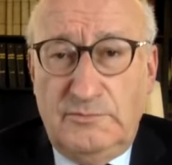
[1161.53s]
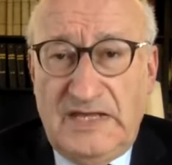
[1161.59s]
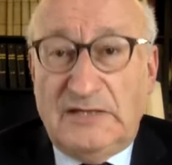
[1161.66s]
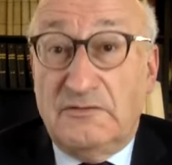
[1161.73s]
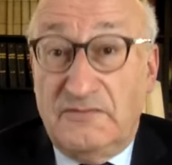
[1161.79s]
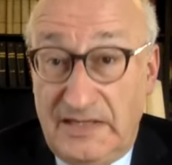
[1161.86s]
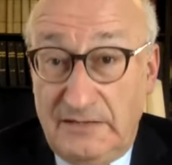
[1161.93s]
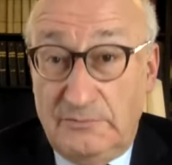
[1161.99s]

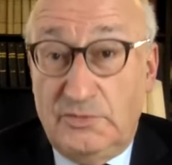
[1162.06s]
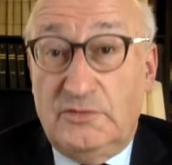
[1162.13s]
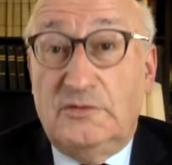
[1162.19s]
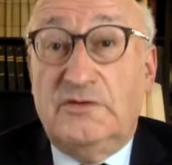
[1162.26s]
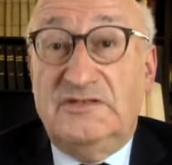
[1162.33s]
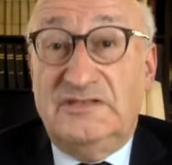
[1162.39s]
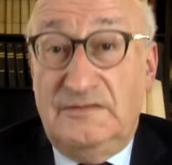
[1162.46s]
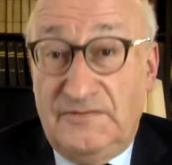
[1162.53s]
make
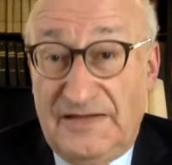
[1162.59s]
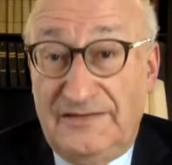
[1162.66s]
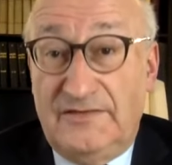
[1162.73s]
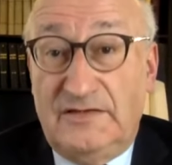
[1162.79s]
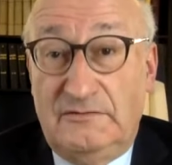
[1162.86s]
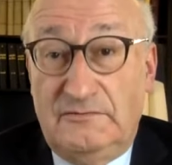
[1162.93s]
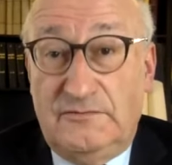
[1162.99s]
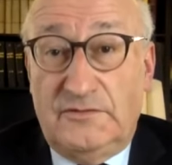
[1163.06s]
available
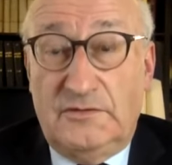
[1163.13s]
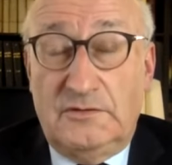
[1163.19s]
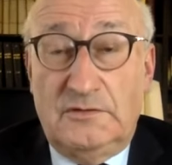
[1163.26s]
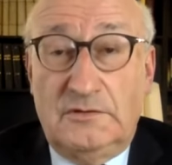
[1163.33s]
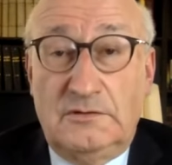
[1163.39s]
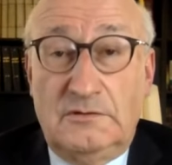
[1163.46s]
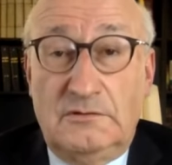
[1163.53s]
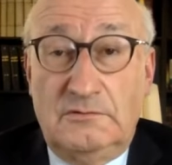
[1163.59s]
defensive
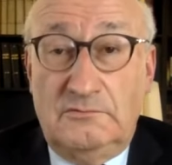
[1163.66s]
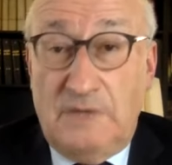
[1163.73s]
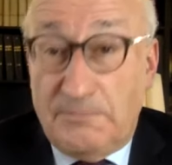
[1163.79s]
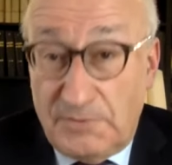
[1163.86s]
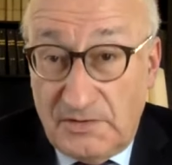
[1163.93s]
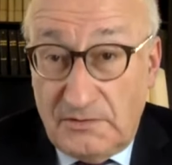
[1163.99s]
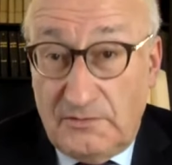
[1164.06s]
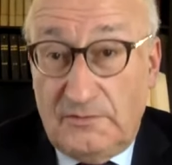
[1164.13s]

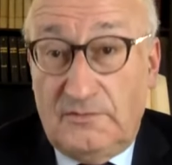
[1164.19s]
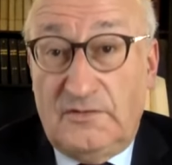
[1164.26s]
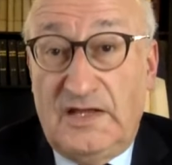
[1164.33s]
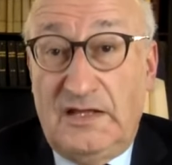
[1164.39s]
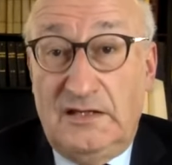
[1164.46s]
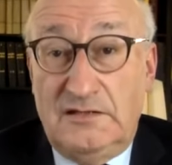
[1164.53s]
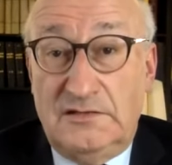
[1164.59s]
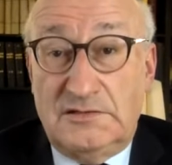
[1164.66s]

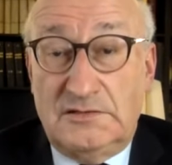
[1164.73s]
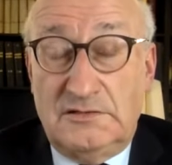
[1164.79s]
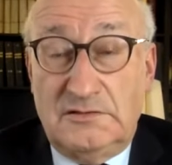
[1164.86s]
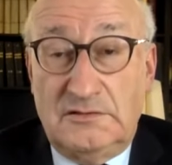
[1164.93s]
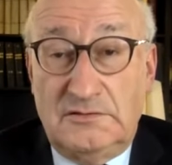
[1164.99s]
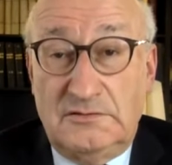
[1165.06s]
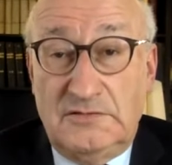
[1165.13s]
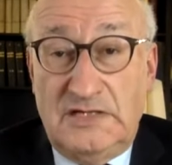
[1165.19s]
weapons and
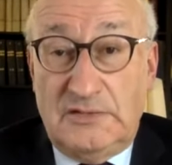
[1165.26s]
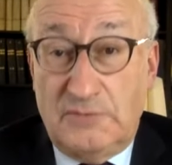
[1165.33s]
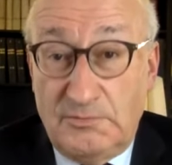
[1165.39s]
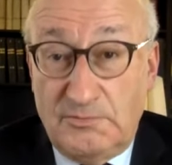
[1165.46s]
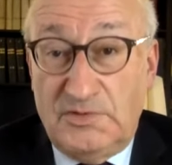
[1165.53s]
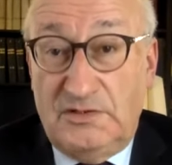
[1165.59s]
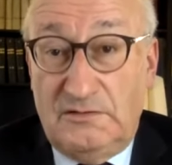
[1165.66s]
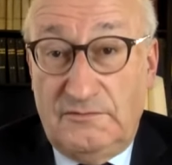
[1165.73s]

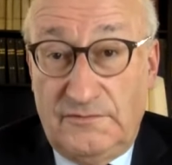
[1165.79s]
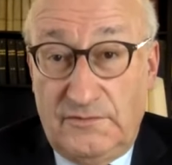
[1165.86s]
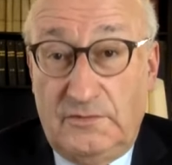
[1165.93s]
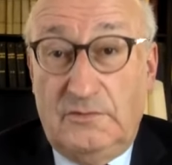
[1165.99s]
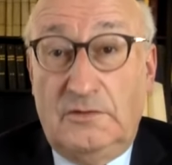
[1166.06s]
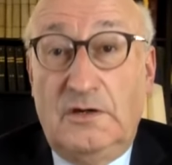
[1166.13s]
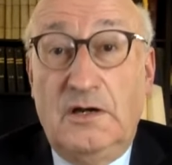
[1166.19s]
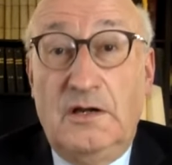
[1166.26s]
equipment
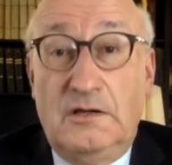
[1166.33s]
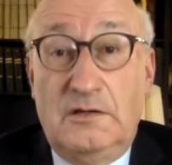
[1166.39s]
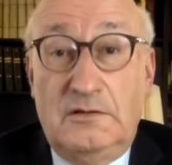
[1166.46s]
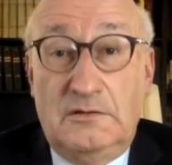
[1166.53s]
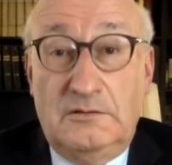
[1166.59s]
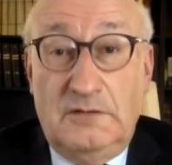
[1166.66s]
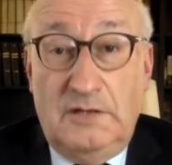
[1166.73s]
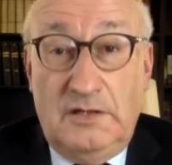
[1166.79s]
for
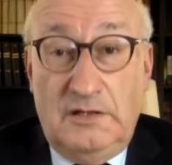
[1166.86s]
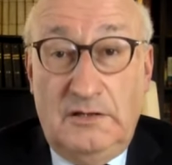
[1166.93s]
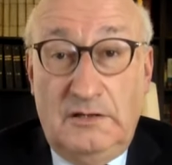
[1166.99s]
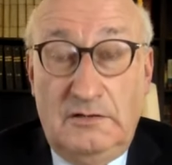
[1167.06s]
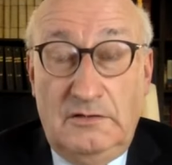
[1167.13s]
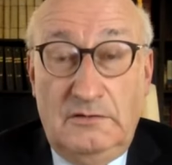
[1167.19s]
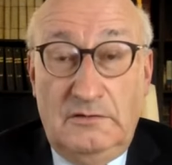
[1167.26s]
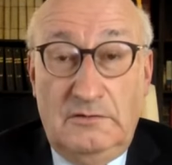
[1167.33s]

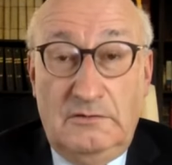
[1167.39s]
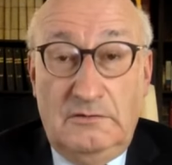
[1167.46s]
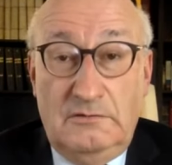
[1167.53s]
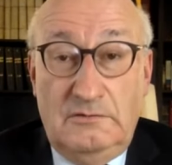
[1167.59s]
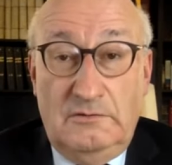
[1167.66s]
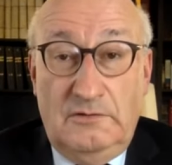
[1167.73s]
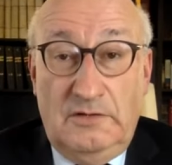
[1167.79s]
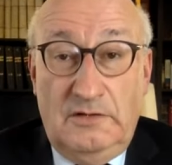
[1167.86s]

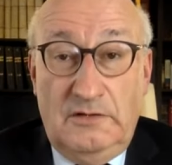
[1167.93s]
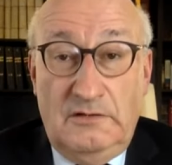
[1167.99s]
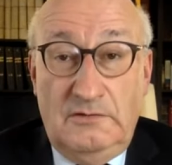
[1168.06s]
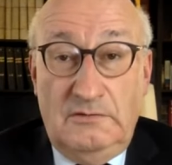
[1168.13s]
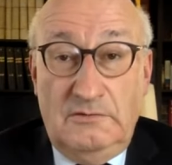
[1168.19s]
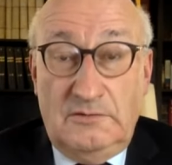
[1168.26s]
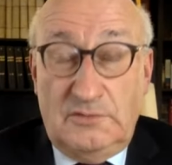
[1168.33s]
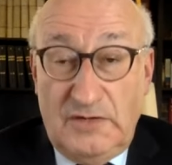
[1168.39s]

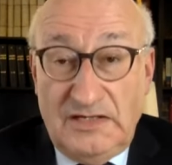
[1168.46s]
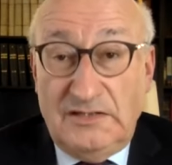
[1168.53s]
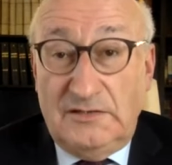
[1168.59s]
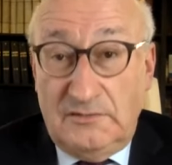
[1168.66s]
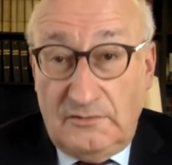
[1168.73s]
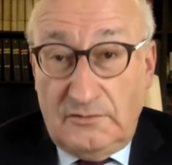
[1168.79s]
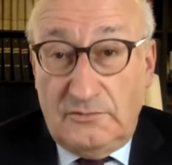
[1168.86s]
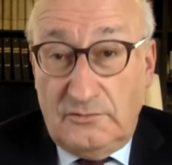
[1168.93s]
the
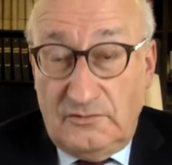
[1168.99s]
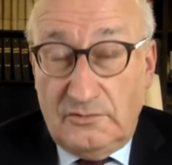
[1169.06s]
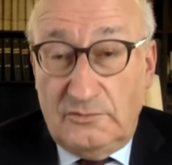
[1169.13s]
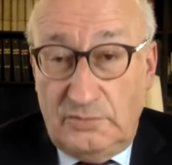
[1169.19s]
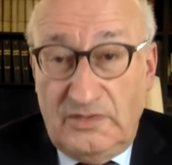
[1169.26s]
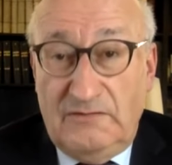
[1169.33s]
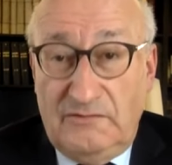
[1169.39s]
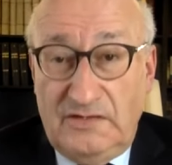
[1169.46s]
Ukrainians
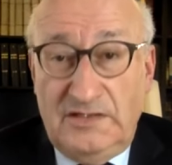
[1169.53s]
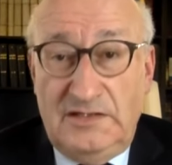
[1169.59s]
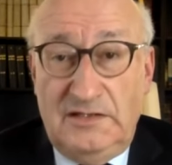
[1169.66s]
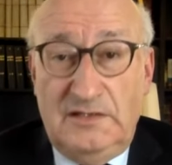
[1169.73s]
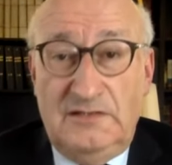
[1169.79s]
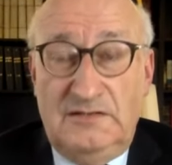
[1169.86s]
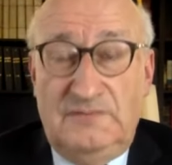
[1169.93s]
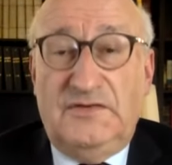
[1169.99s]
so
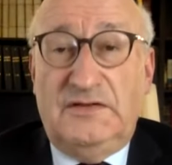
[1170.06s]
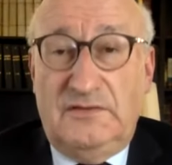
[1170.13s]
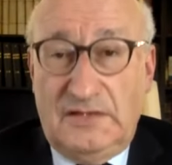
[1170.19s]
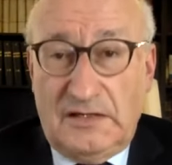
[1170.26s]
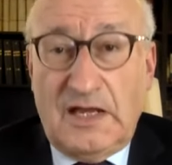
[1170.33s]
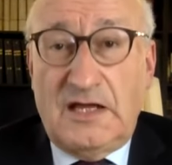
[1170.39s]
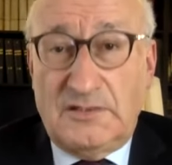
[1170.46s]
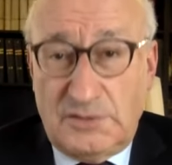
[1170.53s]
bravely
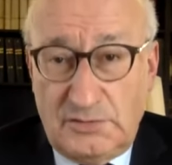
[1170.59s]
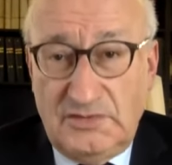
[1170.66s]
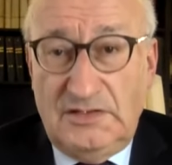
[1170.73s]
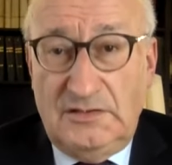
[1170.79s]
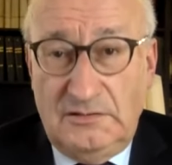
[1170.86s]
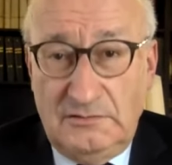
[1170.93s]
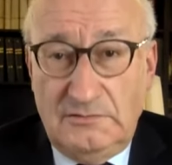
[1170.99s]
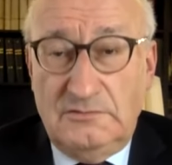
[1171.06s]
defend their
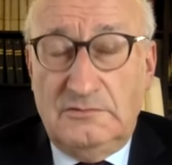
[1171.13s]
country.